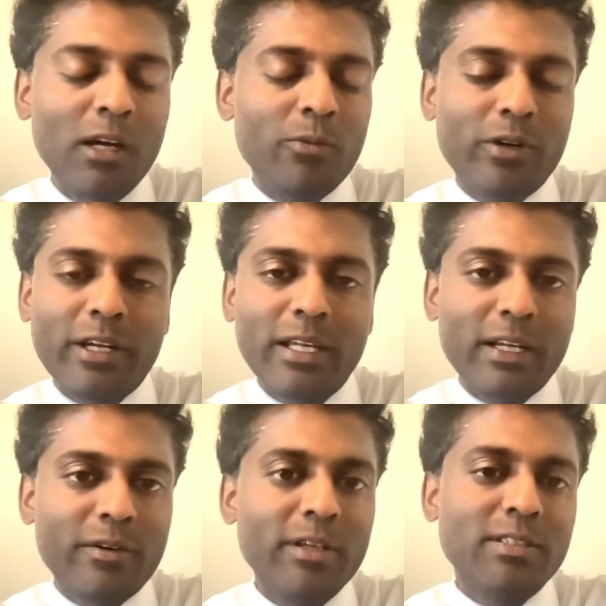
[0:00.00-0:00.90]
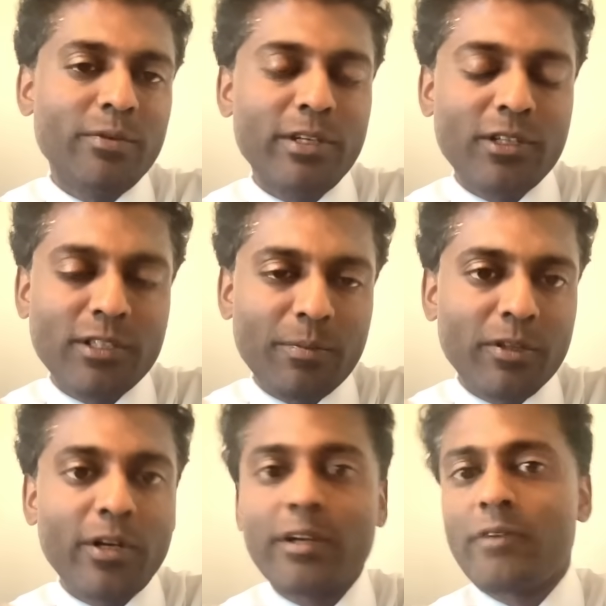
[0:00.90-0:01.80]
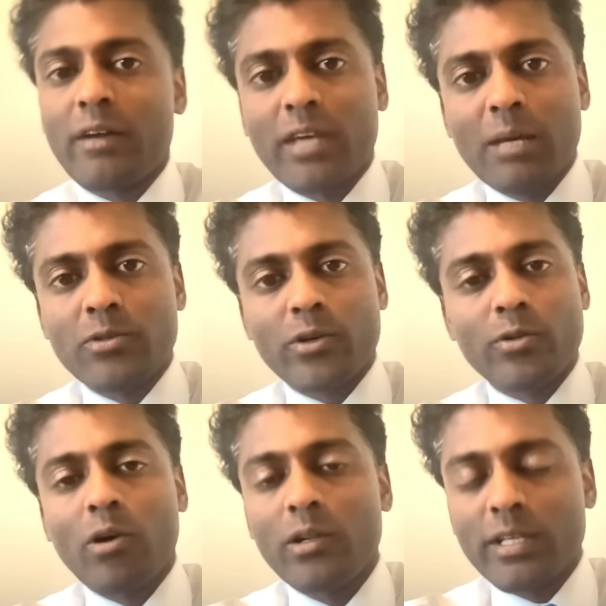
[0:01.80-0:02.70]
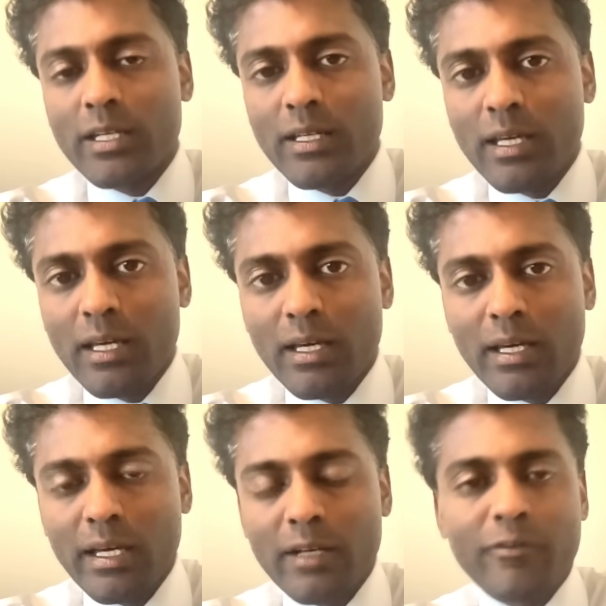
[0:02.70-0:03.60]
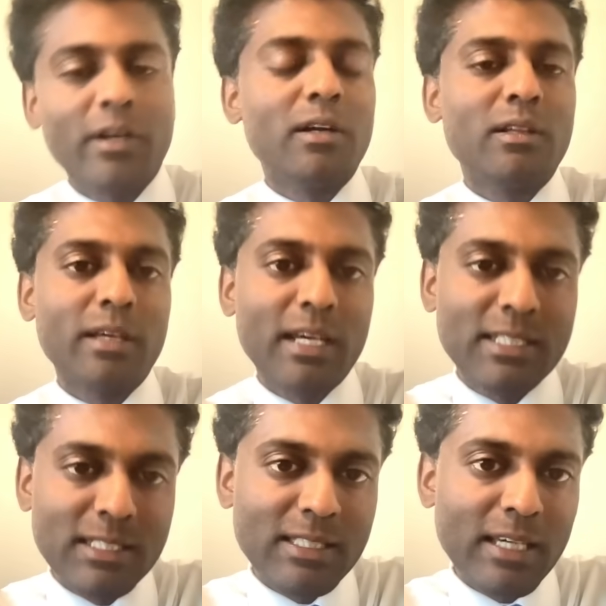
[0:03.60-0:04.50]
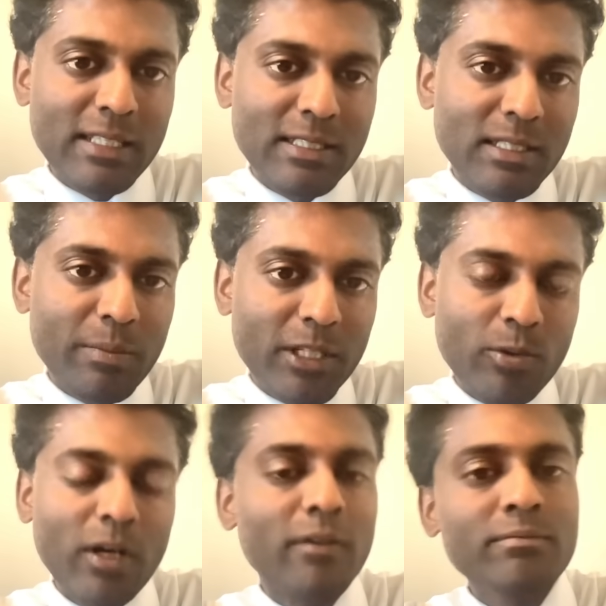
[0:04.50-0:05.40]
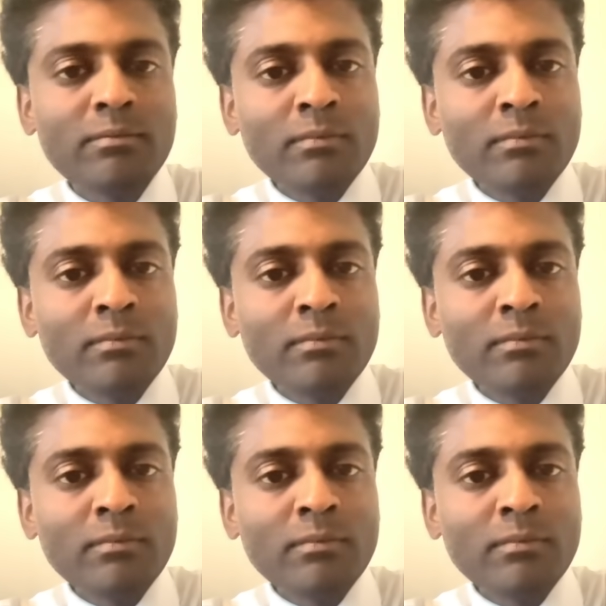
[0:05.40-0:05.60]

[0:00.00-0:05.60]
We're going to increase the research up to 35 games. We're going to do all the NFL, SEC, ACC, Big 12.